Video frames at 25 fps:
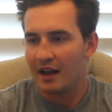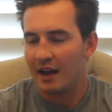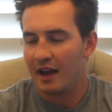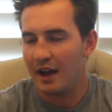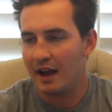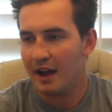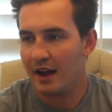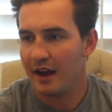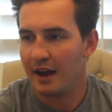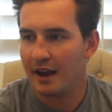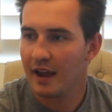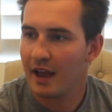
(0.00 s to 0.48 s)

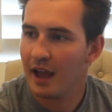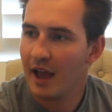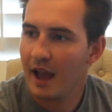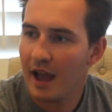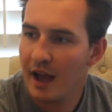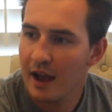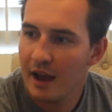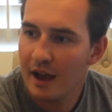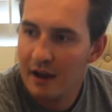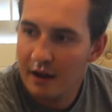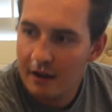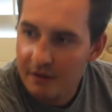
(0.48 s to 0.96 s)
I
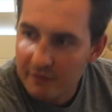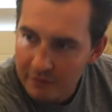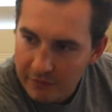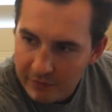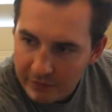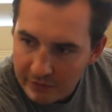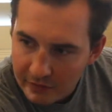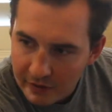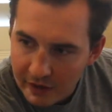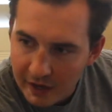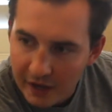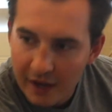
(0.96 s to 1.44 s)

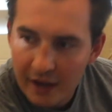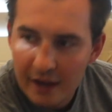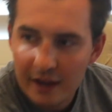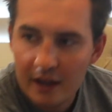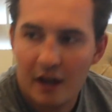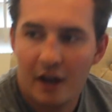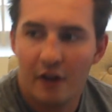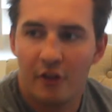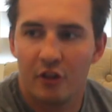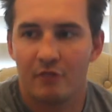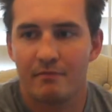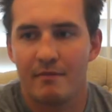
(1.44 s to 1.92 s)
have a
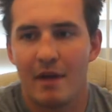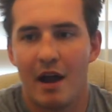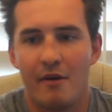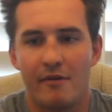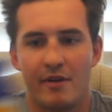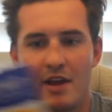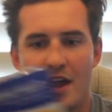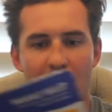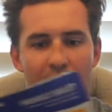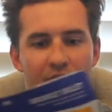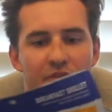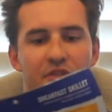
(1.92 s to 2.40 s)
other
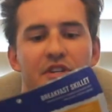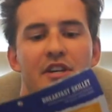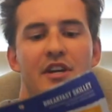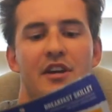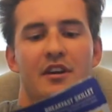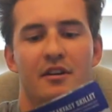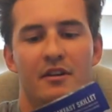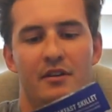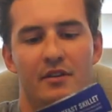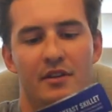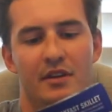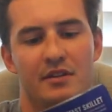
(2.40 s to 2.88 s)
Mountain House
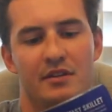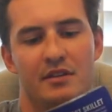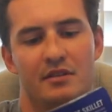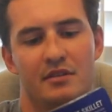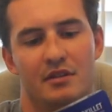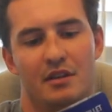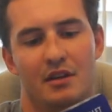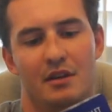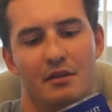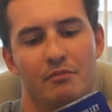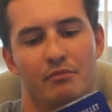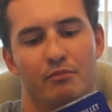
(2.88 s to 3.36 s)
here. This
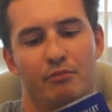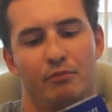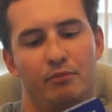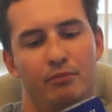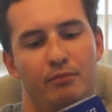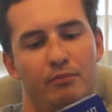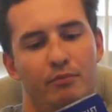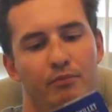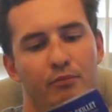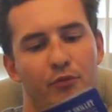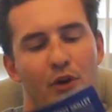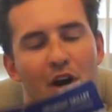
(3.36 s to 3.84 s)
is the
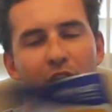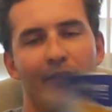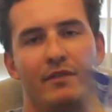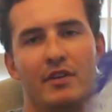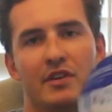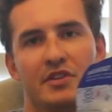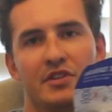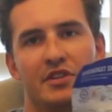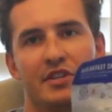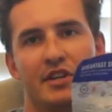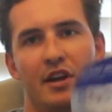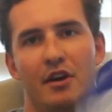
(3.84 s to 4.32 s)

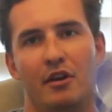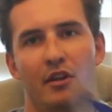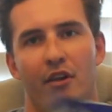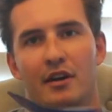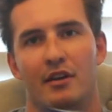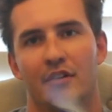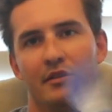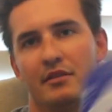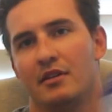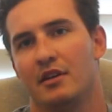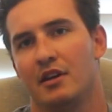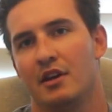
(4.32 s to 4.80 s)
breakfast
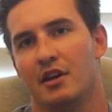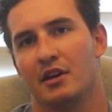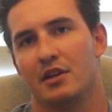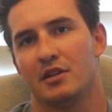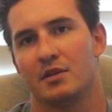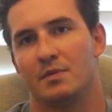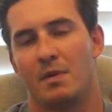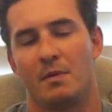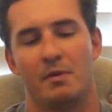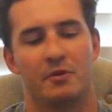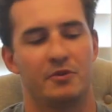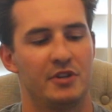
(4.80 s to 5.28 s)
skillet.
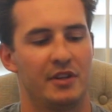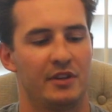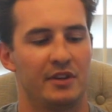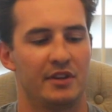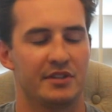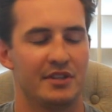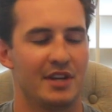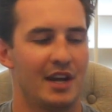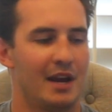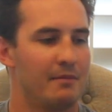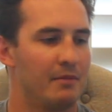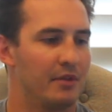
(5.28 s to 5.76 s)
It's pretty much like the
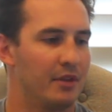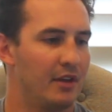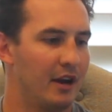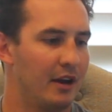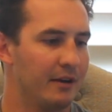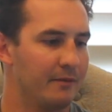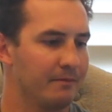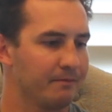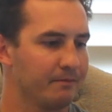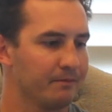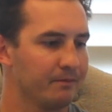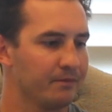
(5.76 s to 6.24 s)
same
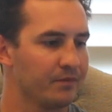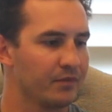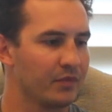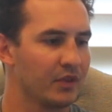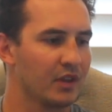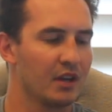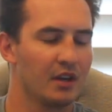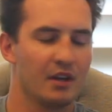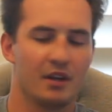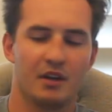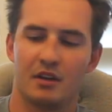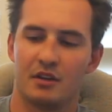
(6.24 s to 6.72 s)
thing.
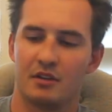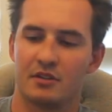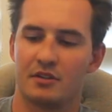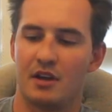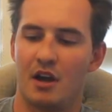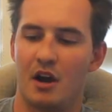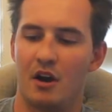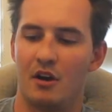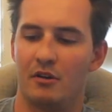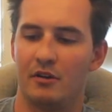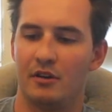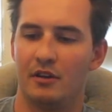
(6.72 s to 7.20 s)

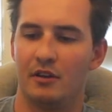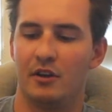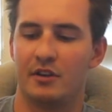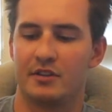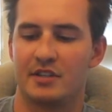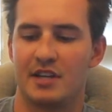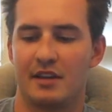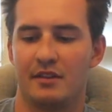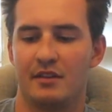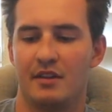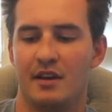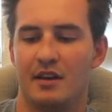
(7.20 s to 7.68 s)
So it
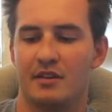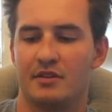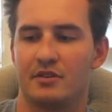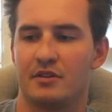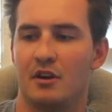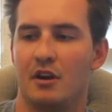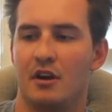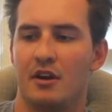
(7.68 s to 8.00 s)
looks like this.